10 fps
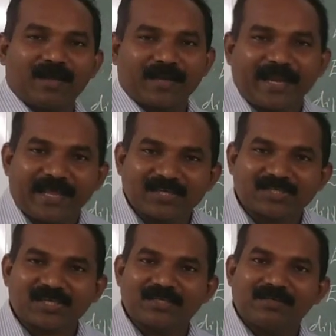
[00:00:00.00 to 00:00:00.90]

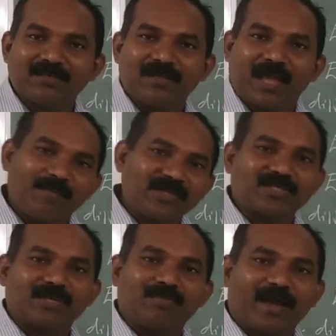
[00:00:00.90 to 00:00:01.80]
radiation
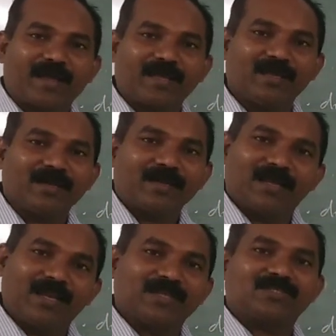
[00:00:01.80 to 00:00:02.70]
emitted by
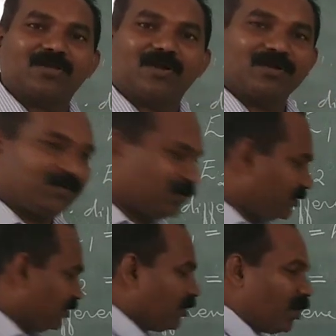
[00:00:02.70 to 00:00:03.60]

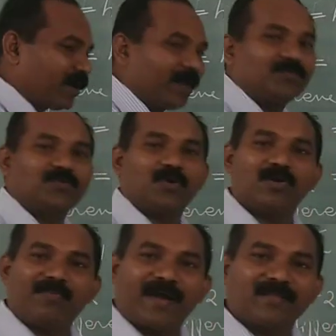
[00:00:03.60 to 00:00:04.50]
electron or
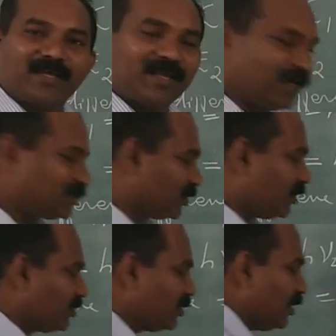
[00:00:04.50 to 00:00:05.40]
absorbed by the
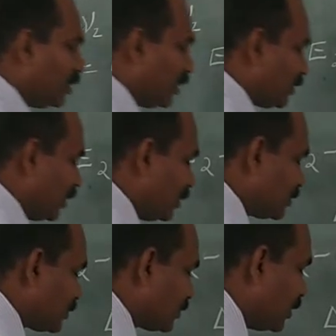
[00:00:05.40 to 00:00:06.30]
electron? It
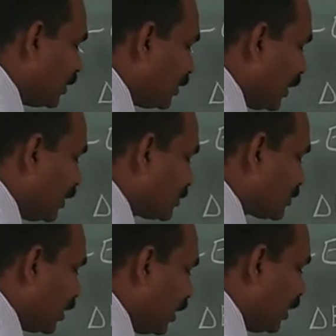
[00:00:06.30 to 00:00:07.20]
is
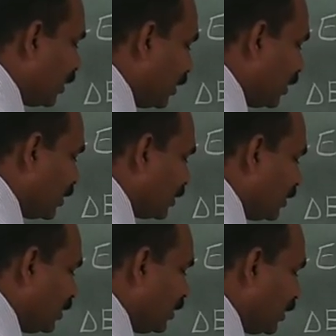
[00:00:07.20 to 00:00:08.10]
delta
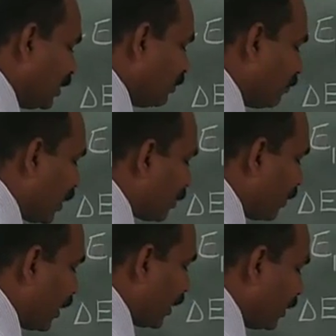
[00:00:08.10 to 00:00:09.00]
E divided
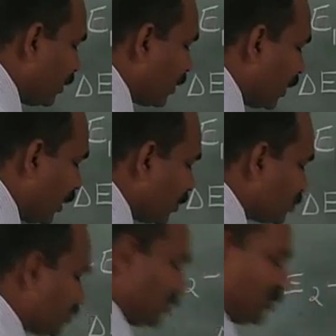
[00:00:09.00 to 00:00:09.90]
by H.